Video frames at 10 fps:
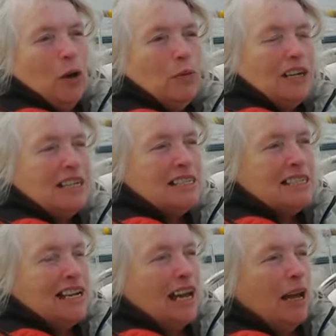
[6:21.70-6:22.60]

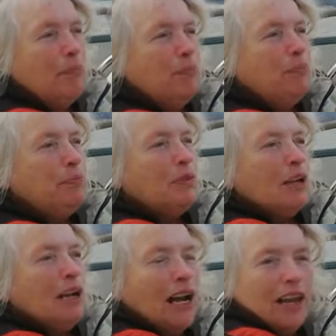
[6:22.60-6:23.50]
was um,
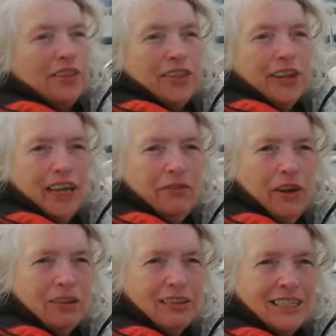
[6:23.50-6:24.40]
the
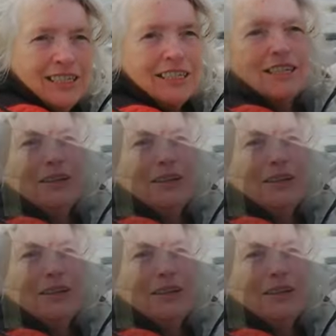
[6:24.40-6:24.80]
voltage.